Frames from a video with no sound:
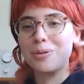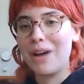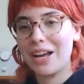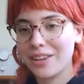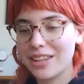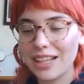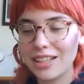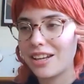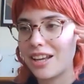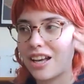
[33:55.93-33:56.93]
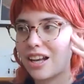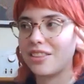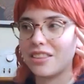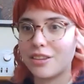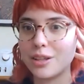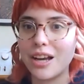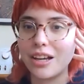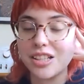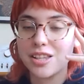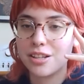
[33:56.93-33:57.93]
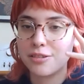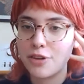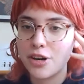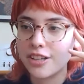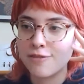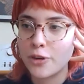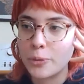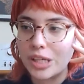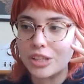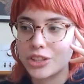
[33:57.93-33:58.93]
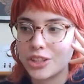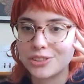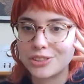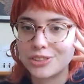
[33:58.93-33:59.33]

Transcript: back then, and yeah, it's still very influential.